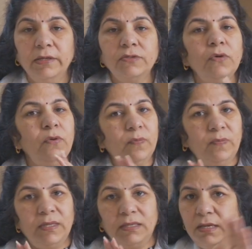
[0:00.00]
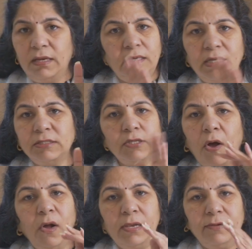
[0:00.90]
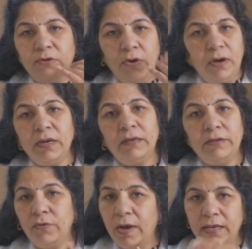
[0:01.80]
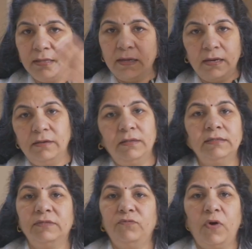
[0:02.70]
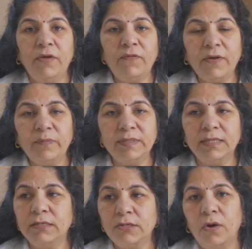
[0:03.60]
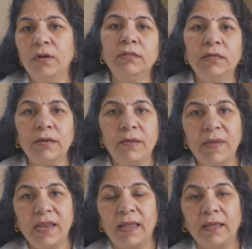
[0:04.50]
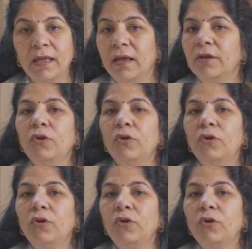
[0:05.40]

So it's all you are either in this 45% or the remaining.